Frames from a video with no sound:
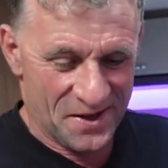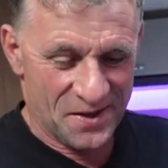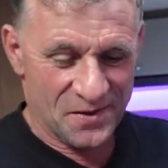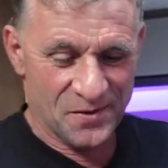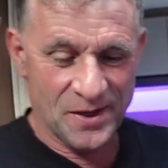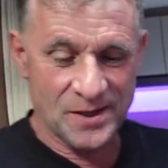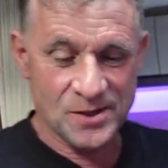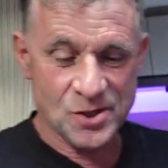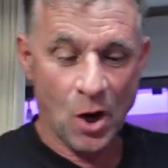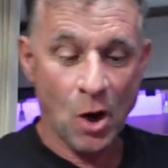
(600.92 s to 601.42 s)

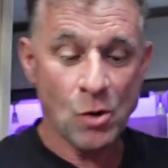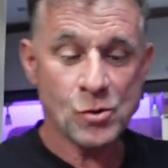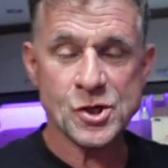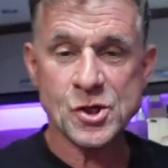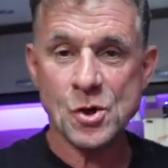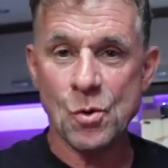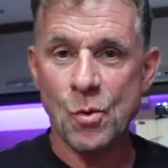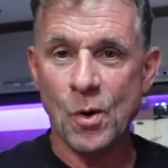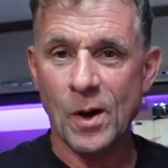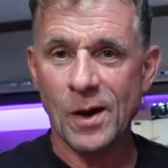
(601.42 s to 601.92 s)
These
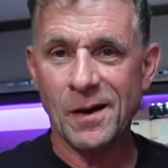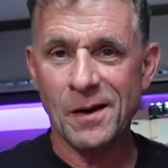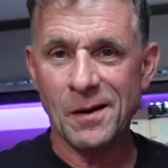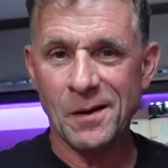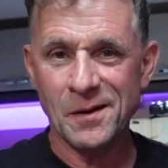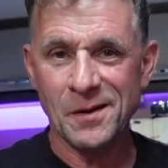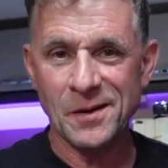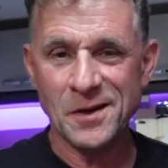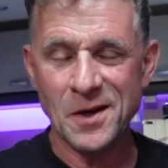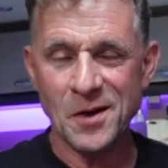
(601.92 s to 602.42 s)
also,
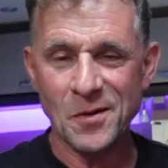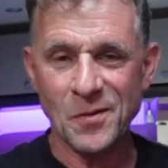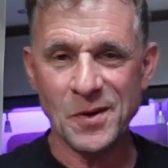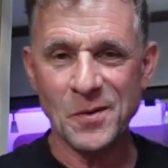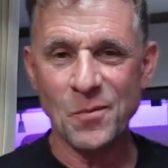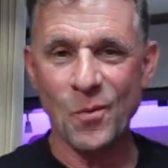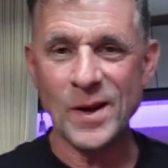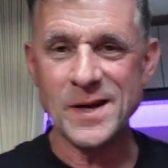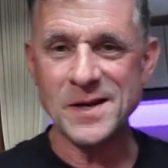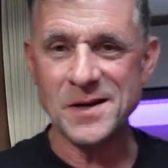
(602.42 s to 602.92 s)
you know, the
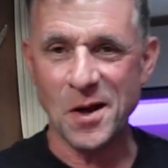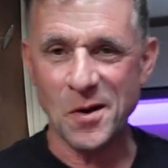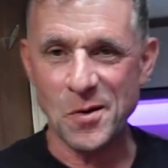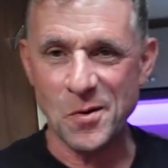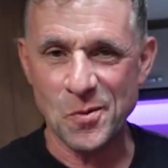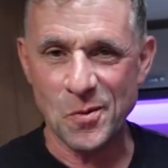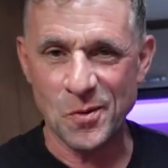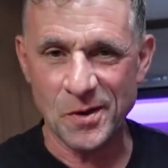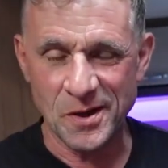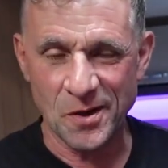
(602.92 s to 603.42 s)

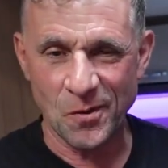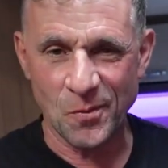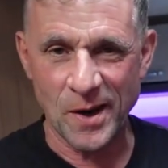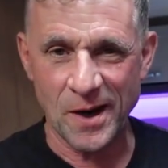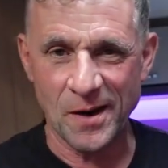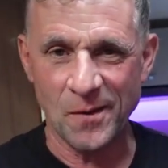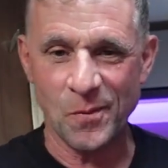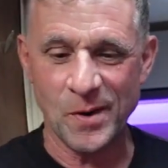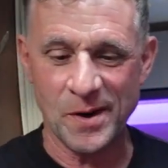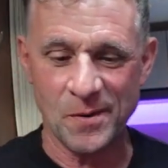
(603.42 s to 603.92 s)
window, you know,
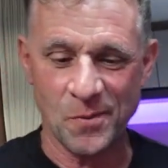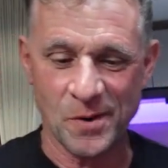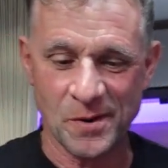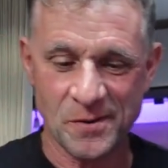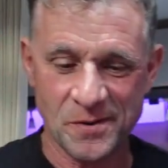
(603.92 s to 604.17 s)
we were